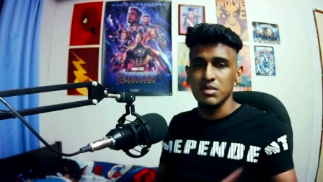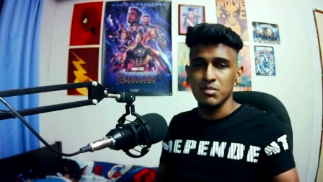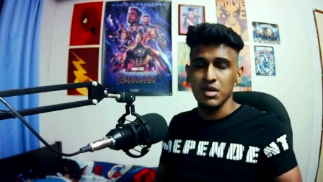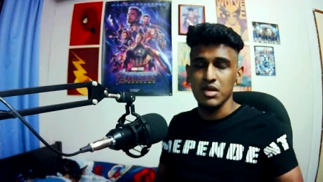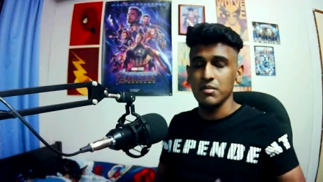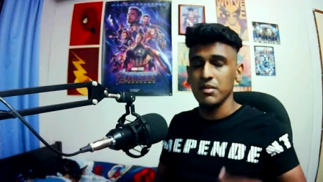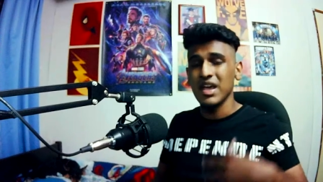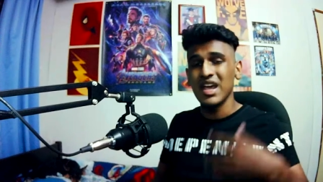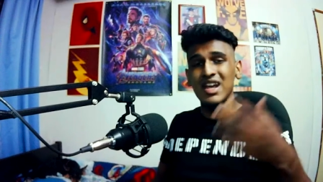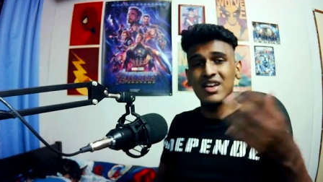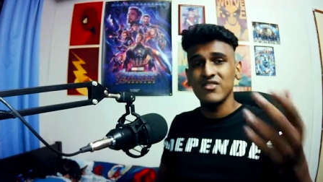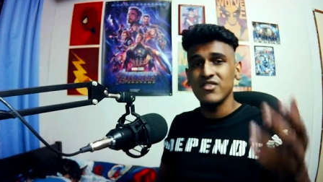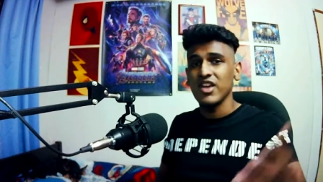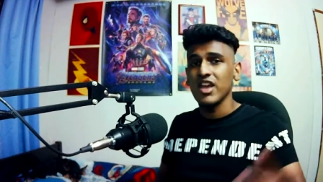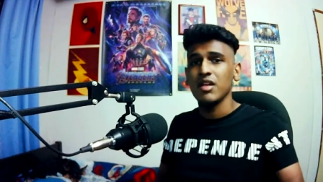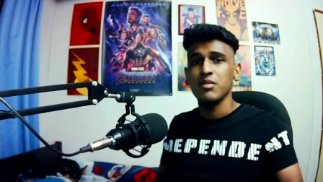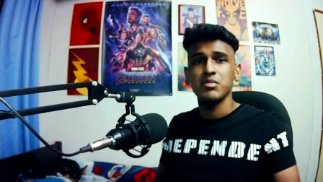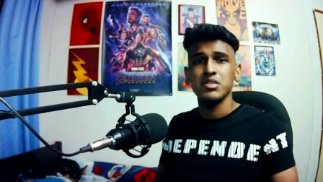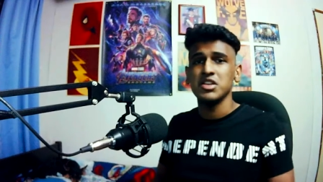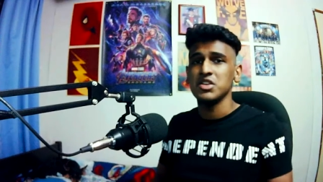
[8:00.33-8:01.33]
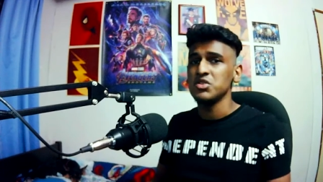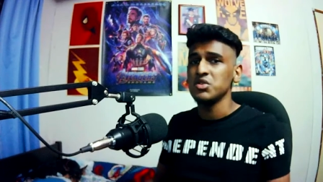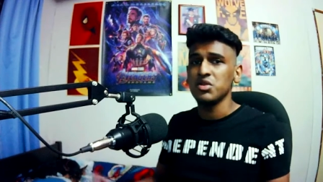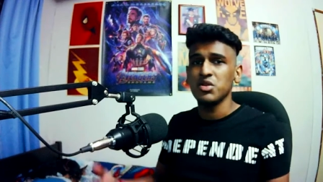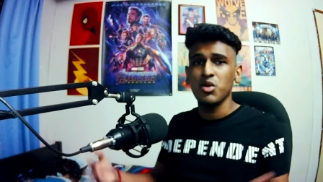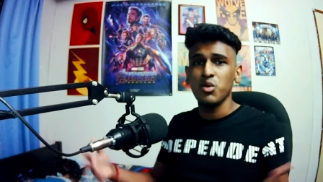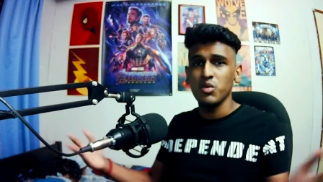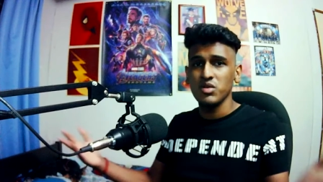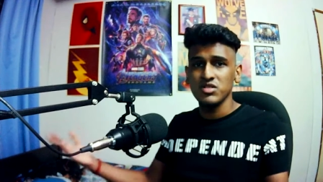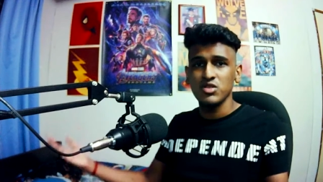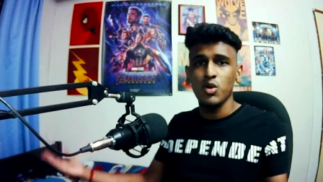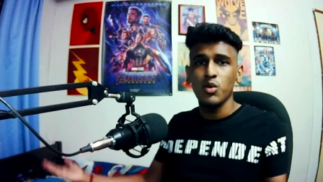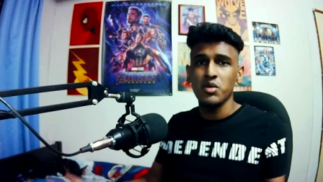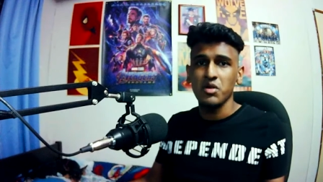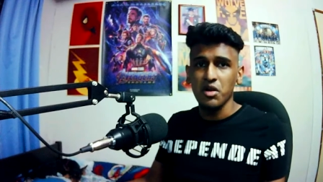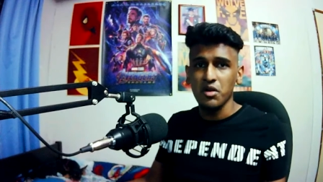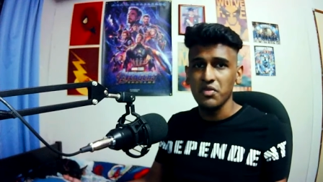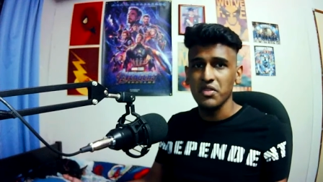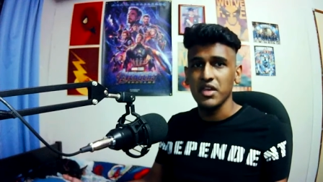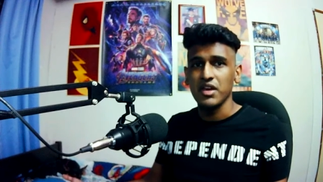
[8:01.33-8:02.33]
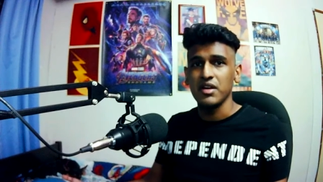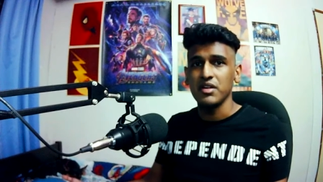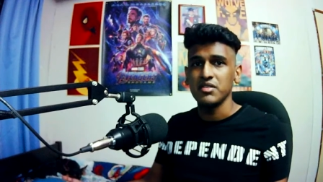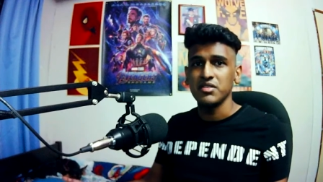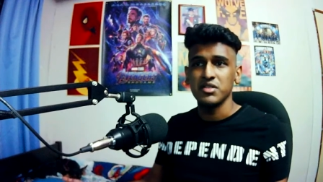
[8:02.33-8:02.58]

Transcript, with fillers: the McMahon family, you don't know what's going on there.